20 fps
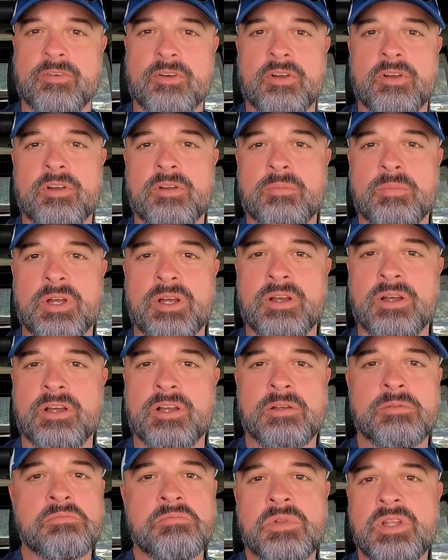from
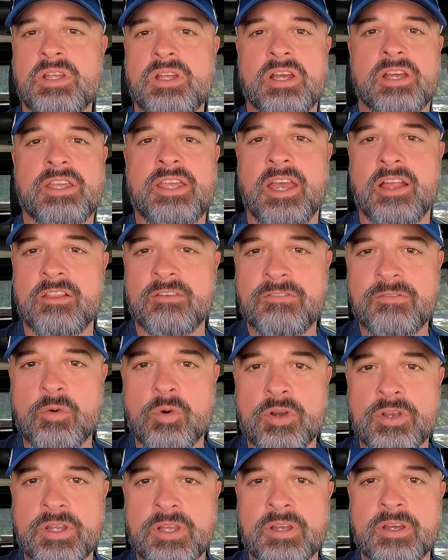a
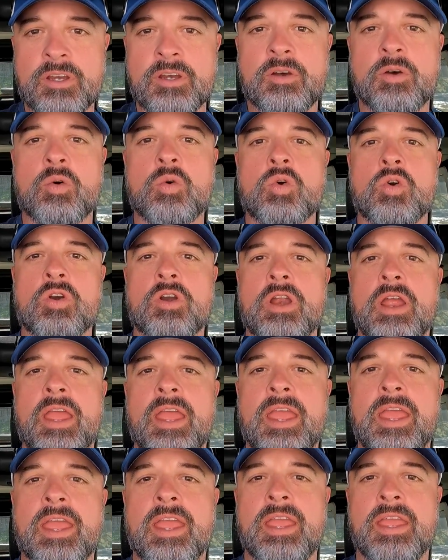California or
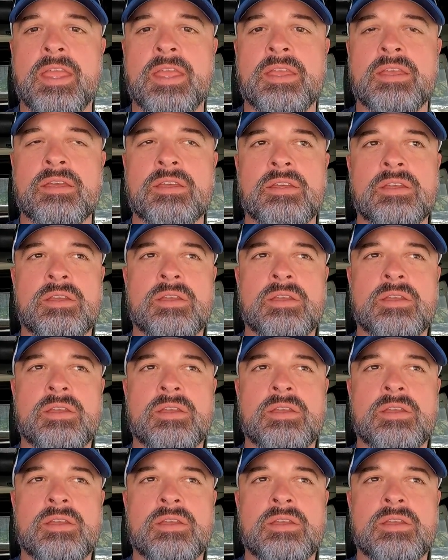a